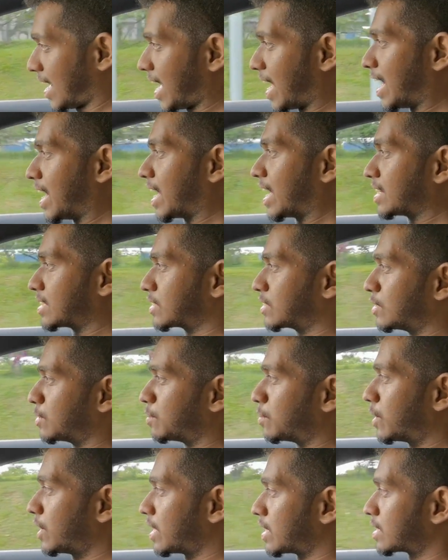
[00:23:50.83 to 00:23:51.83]
And it has
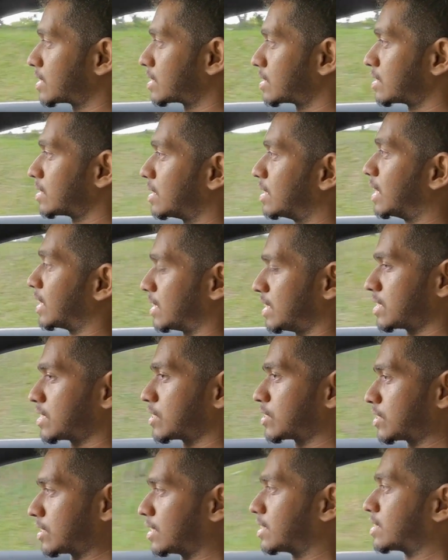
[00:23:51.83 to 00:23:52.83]
good brakes. Now these
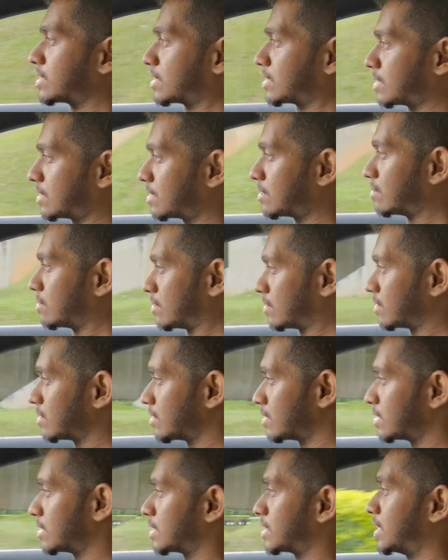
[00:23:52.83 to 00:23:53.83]
are still
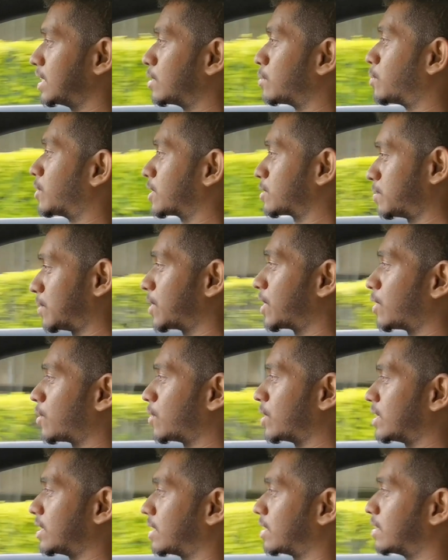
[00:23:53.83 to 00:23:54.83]
steel brakes, but they're
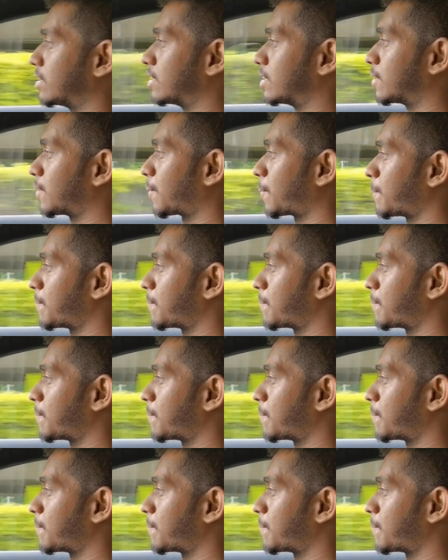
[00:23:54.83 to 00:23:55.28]
really good.